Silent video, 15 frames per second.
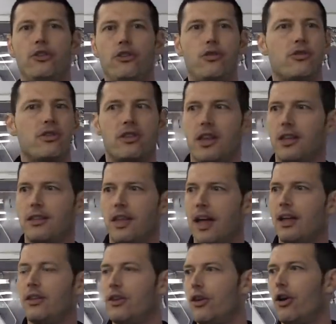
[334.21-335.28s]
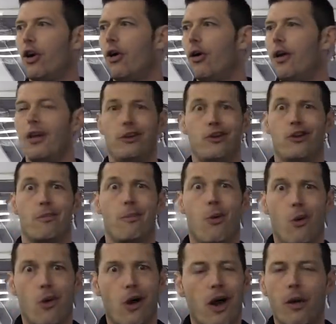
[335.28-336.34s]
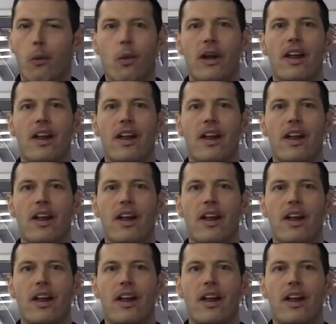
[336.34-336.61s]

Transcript: Do you think that, you know, you're a moron?